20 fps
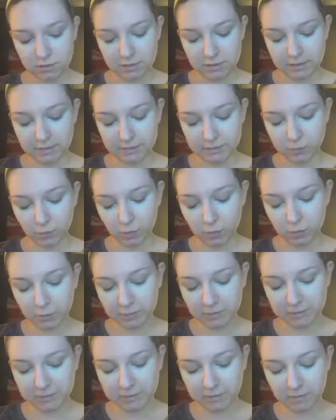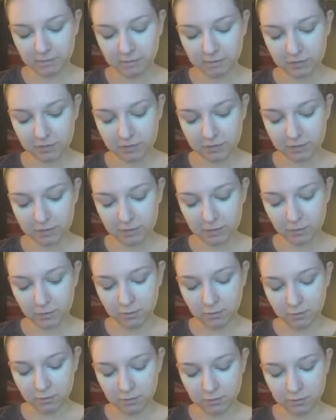it's 117
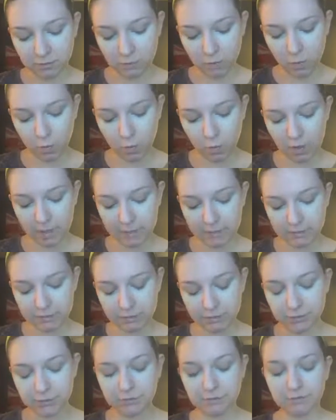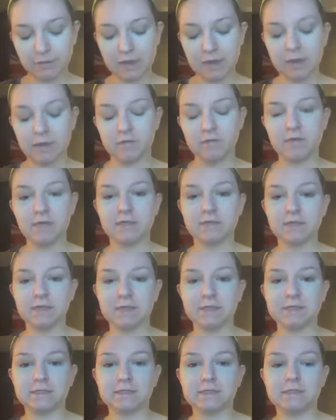equals Y225. It's like
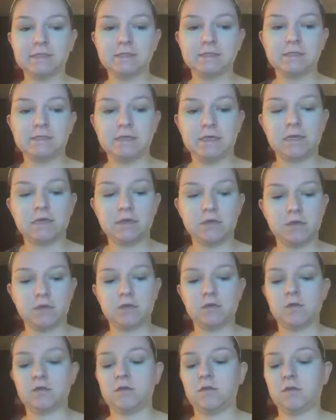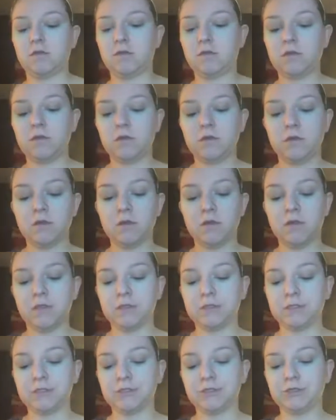a stick, and
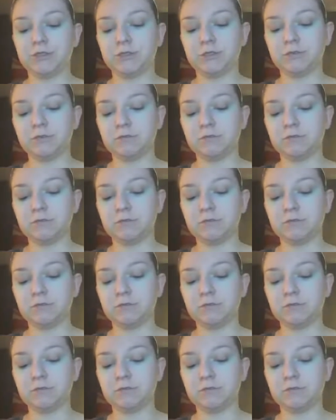it's your